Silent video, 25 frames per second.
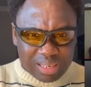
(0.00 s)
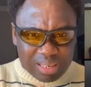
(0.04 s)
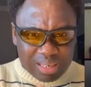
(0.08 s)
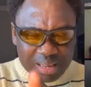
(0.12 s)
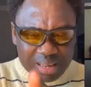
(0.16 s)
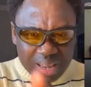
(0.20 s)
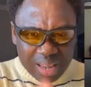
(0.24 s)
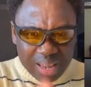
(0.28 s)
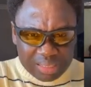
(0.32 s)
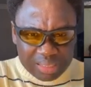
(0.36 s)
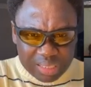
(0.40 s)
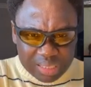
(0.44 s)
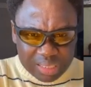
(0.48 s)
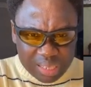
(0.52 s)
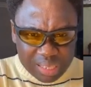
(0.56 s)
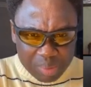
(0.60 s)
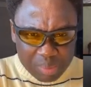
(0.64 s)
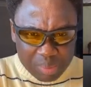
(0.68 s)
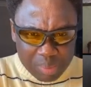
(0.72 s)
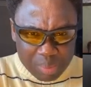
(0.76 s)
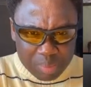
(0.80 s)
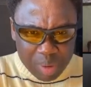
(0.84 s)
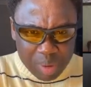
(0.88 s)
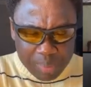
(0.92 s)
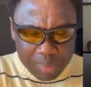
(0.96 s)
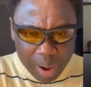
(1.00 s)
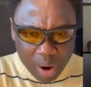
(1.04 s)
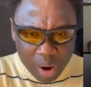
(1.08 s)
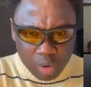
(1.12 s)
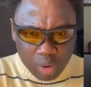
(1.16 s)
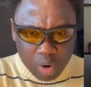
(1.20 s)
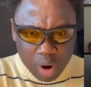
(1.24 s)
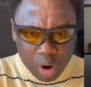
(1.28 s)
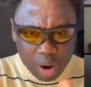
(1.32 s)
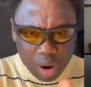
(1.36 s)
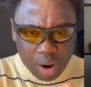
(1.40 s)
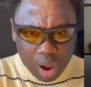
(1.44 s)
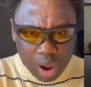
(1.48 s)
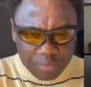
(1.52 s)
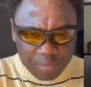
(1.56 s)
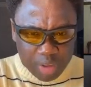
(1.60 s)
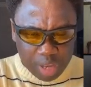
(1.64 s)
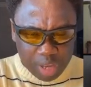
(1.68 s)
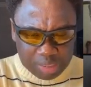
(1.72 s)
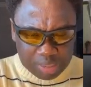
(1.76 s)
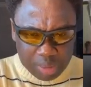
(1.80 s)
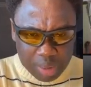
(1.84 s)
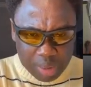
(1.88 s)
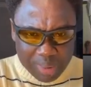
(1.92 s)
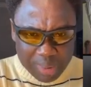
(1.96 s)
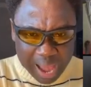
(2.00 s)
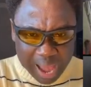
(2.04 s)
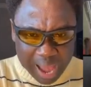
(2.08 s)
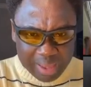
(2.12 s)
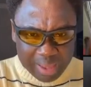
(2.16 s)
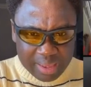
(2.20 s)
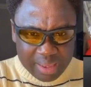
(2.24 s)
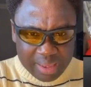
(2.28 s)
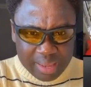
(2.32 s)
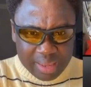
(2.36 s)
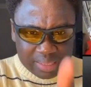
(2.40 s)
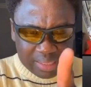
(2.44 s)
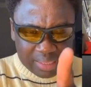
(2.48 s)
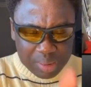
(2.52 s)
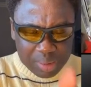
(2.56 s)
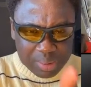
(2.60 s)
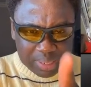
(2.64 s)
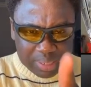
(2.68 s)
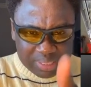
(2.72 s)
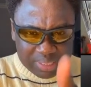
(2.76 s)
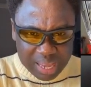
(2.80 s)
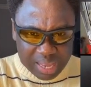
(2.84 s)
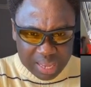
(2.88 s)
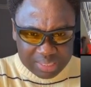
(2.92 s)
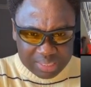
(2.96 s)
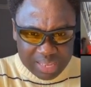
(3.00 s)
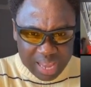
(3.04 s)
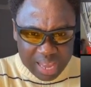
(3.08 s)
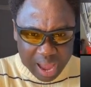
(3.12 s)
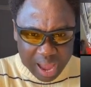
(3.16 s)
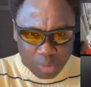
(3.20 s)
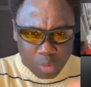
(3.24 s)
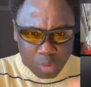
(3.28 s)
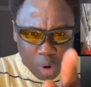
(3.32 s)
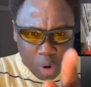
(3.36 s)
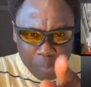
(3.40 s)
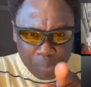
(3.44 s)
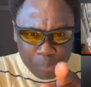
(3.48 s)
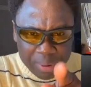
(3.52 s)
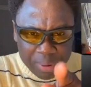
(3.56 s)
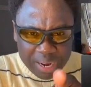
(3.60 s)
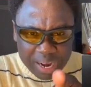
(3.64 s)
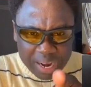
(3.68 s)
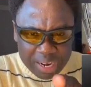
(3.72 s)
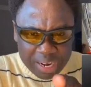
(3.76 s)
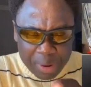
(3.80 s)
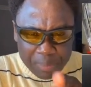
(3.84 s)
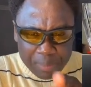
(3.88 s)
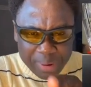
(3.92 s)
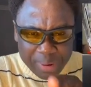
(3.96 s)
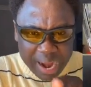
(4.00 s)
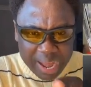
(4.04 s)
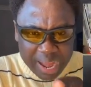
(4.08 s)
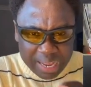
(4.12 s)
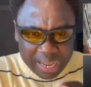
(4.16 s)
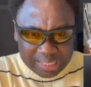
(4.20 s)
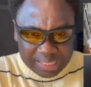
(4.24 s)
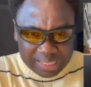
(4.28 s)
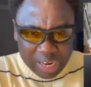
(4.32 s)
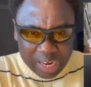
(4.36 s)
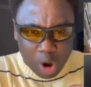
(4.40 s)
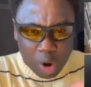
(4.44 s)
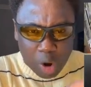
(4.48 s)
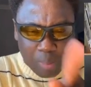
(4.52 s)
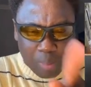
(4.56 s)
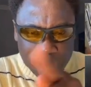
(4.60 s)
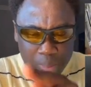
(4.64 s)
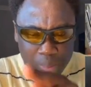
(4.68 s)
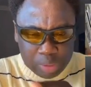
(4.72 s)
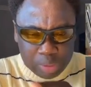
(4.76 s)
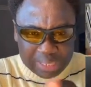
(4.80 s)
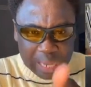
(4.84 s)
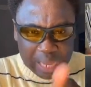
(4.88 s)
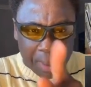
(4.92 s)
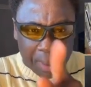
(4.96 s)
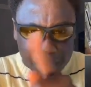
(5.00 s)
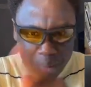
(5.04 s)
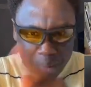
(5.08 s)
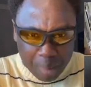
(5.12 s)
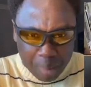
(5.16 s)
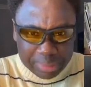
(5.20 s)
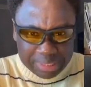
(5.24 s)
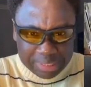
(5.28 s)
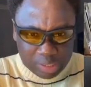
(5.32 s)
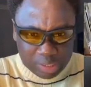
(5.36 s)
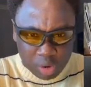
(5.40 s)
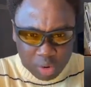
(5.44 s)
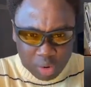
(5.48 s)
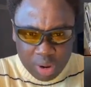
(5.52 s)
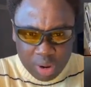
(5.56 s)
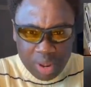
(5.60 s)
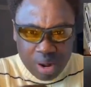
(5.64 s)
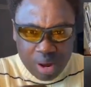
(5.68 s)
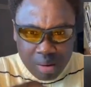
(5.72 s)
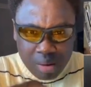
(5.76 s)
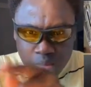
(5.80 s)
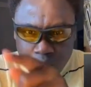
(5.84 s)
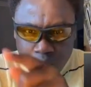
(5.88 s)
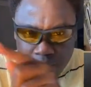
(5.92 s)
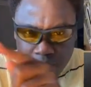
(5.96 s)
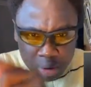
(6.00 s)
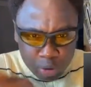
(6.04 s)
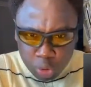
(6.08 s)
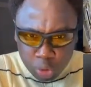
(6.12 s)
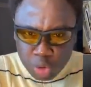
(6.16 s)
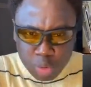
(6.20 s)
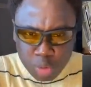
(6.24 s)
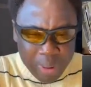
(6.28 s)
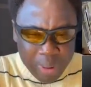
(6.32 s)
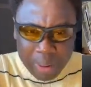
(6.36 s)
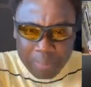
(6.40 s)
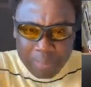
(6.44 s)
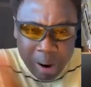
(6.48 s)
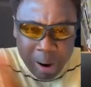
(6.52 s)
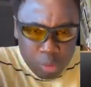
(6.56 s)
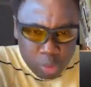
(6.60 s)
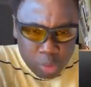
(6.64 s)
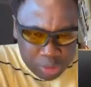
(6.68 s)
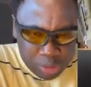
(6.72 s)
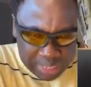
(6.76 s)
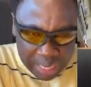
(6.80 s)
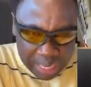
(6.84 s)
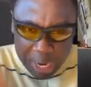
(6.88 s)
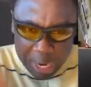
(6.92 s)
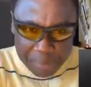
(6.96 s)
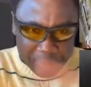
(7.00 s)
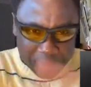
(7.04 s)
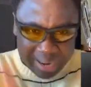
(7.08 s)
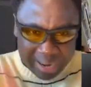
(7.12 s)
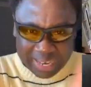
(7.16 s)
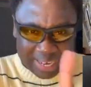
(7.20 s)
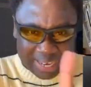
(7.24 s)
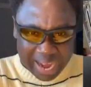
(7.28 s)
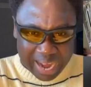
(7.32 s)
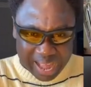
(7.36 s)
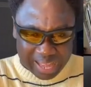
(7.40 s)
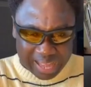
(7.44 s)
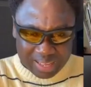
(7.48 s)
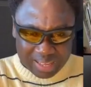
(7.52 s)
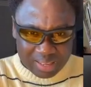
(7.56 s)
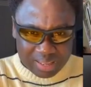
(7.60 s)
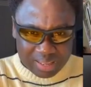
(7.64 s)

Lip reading: And it's a mebo, obvious meba, Cemetia, company, and Nippon and Casano, Mamma's our promise. No, who will do by mom who's any part of that?